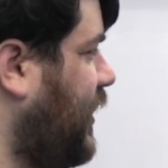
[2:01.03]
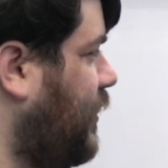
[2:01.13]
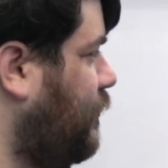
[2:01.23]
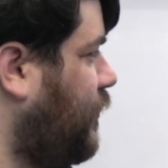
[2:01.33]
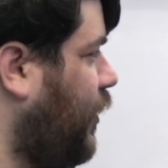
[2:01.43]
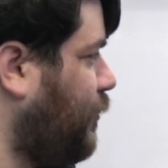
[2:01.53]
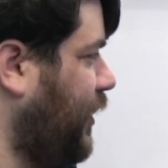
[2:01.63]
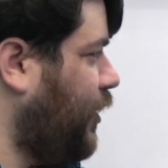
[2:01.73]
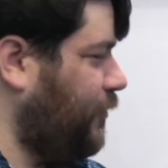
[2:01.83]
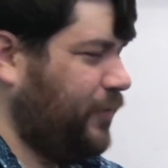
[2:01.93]
how far
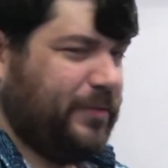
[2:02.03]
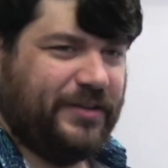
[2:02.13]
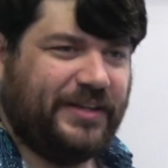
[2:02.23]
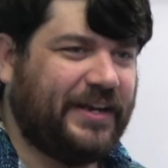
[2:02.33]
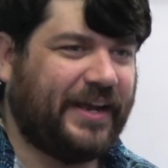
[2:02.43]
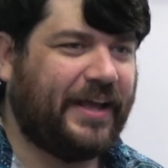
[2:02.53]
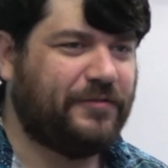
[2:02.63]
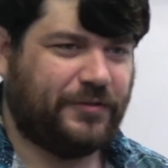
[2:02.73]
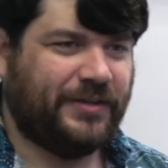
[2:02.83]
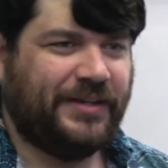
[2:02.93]
we are from the leading
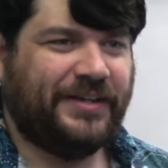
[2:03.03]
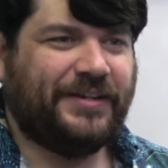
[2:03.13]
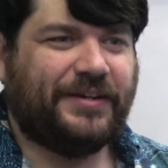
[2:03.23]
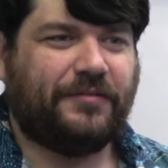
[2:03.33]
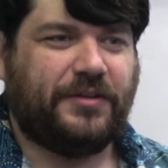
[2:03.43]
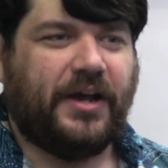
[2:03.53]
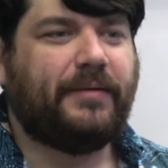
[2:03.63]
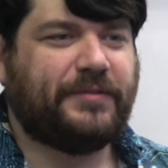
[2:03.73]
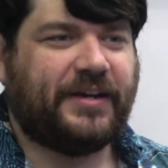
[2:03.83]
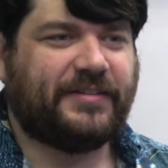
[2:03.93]
edge of the
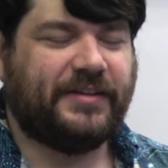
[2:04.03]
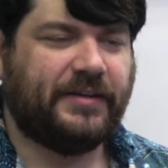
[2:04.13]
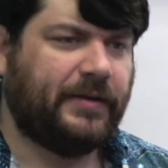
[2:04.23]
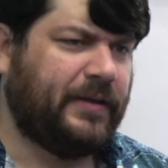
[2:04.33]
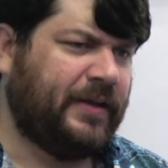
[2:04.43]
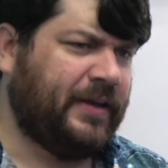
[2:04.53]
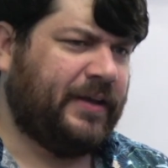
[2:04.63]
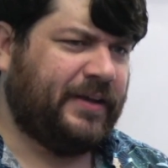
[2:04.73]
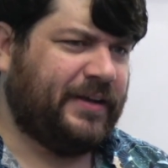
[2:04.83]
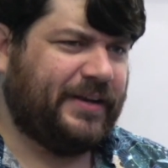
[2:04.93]
object.
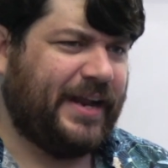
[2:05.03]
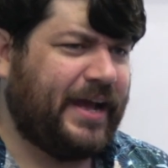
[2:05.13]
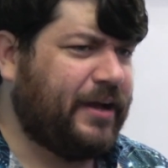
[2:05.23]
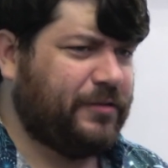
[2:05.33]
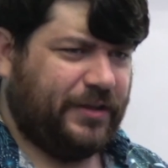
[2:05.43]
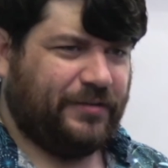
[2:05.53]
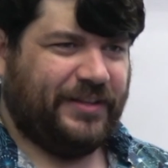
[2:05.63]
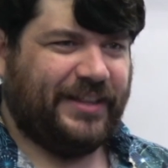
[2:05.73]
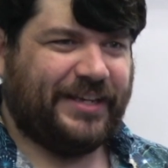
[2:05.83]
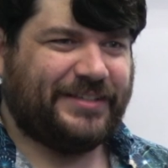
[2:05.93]
Now the
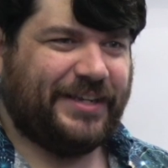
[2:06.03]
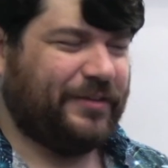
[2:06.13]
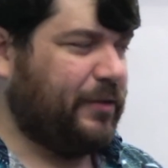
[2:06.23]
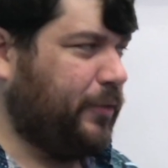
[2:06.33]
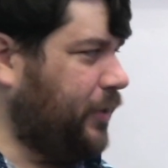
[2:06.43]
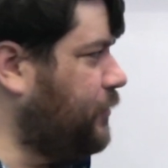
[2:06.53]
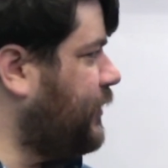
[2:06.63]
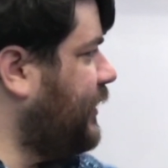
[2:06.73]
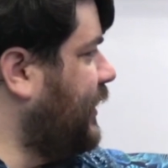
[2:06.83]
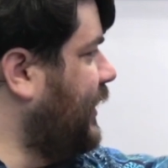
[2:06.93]
only length scale that we're
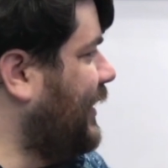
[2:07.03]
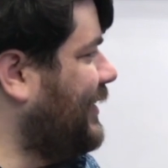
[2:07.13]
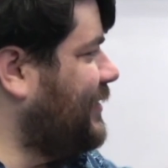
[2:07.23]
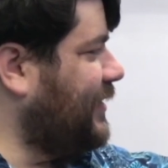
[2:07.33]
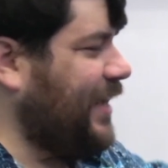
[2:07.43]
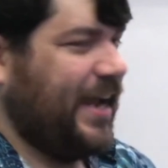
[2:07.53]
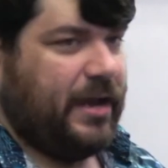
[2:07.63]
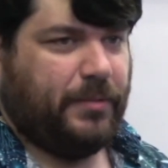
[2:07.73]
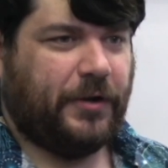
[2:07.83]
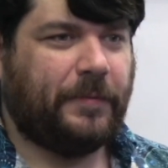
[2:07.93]
using is the
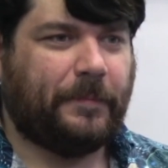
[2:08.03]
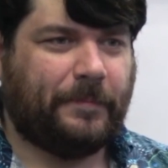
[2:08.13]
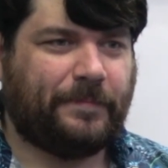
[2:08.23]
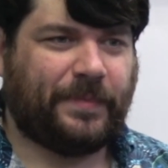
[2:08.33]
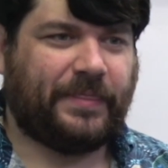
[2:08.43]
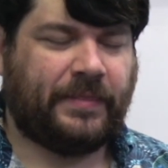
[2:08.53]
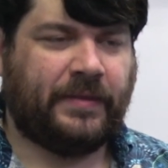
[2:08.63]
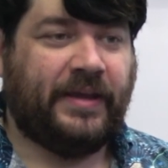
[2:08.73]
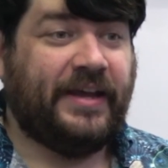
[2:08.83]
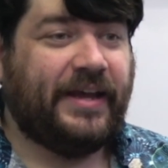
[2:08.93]
diameter.
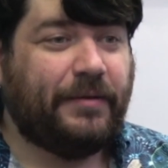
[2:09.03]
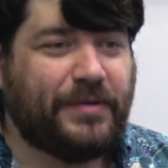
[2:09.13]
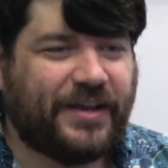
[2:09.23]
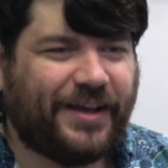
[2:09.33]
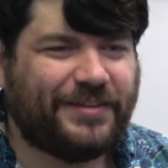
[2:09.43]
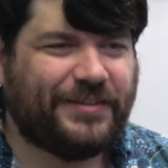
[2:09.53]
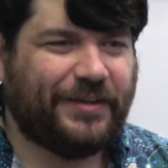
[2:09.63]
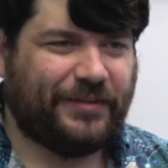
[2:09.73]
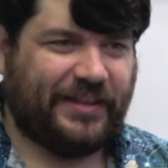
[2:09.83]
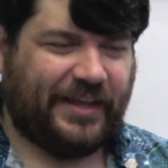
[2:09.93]
And because
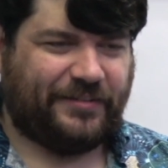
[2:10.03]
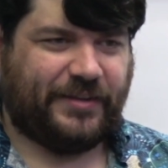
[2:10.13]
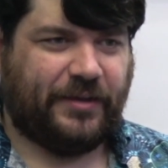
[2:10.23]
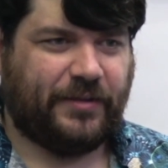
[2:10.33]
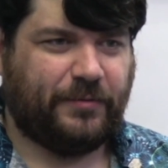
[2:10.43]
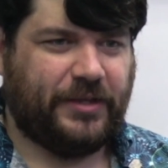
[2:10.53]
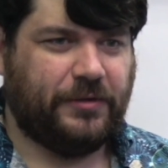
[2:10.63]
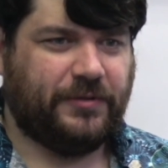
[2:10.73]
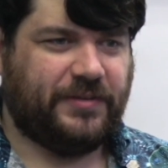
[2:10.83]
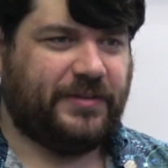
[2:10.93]
the only length scale that we
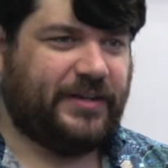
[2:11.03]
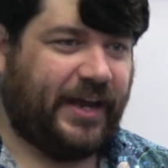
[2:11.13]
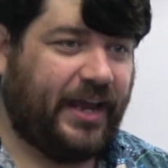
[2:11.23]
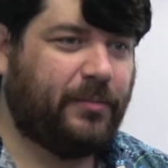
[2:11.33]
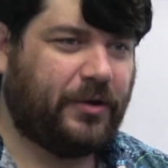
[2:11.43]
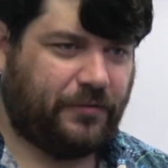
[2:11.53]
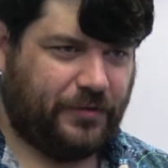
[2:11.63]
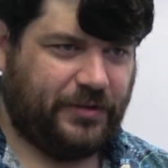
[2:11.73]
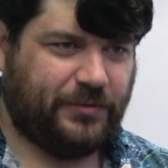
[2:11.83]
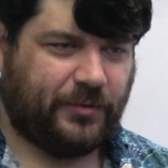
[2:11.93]
use is the diameter
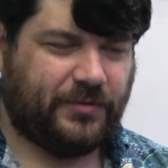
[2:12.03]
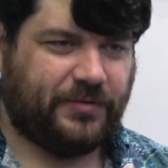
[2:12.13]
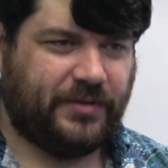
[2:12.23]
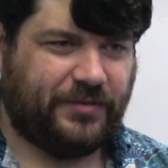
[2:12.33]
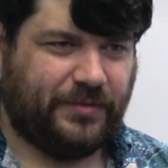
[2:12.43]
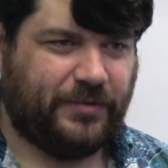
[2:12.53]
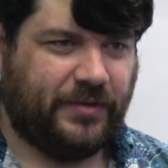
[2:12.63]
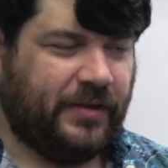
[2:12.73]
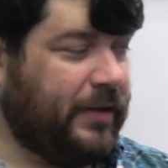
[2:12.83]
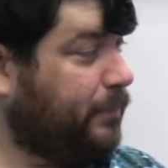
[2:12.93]
for these sorts of
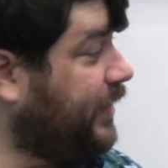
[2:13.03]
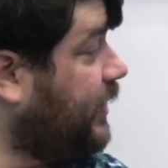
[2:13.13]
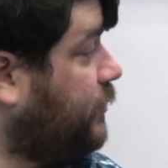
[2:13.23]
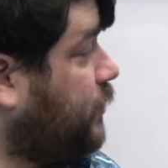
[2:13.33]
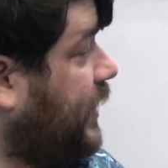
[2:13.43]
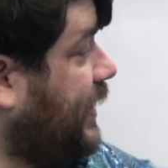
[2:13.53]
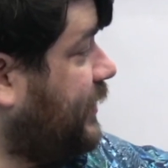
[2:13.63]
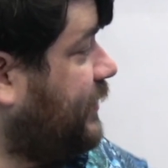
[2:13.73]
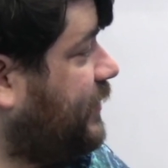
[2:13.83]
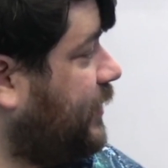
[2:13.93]
systems, because we're
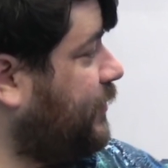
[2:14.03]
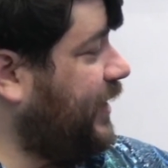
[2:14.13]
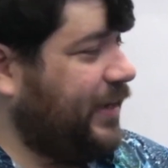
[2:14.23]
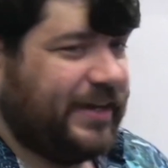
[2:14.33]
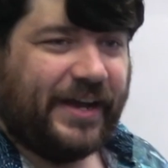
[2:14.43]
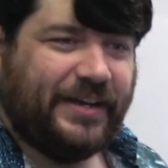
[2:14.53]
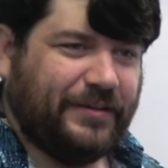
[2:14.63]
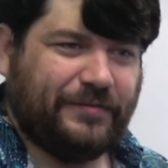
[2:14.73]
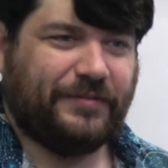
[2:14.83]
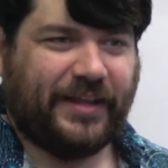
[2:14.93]
not considering any
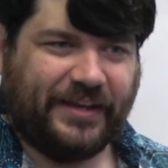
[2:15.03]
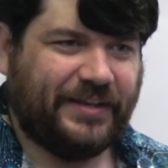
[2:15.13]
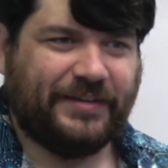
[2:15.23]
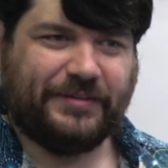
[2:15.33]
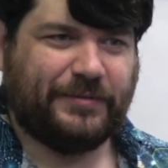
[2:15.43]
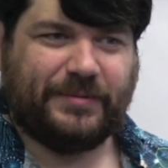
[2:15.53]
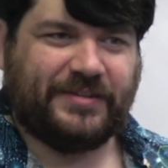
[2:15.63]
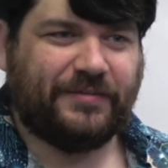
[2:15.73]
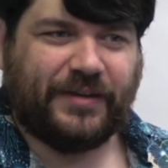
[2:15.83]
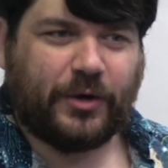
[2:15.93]
kind of like
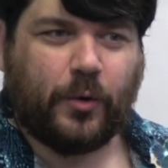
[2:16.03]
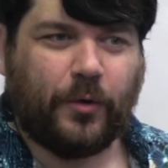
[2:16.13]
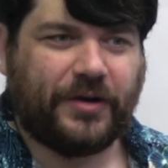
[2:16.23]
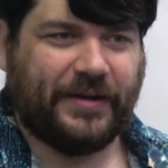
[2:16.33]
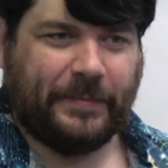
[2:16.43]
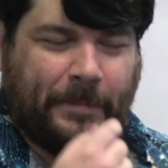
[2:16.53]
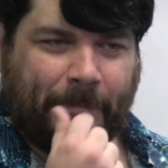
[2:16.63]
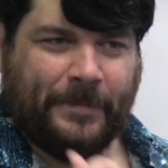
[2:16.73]
specific coordinate